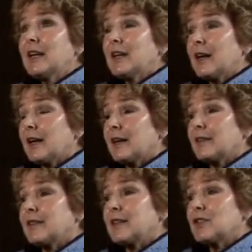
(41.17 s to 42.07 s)
uh,
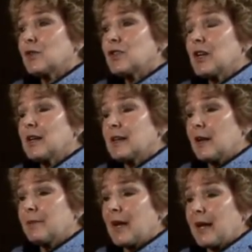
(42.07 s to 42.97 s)
the Associated
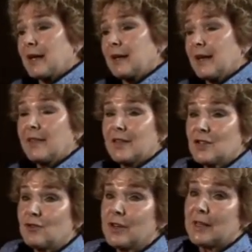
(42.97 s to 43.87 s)
Alumni had this
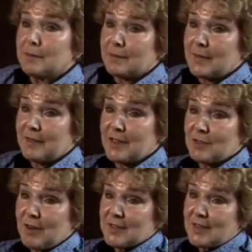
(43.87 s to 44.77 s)
dream of
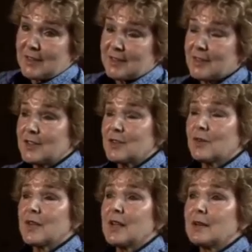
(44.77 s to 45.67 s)
this residence, and so
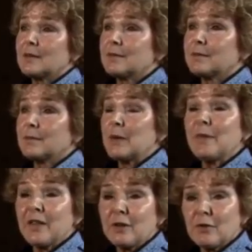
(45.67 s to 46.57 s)
they, my
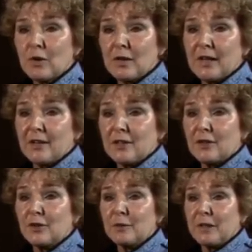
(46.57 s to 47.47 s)
mother wrote a letter to
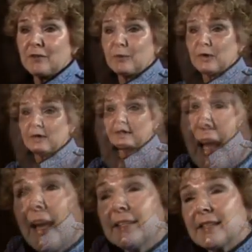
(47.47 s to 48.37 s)
Lord Beaverbrook
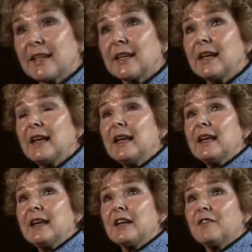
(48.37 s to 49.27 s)
asking
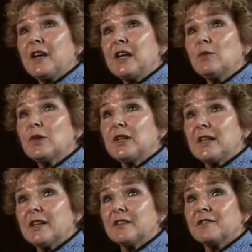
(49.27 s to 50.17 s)
if he would
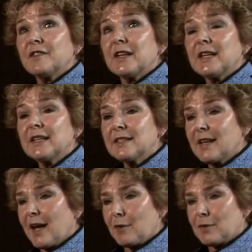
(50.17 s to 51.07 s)
give his
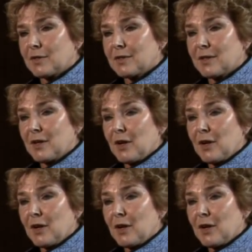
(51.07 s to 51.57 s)
house,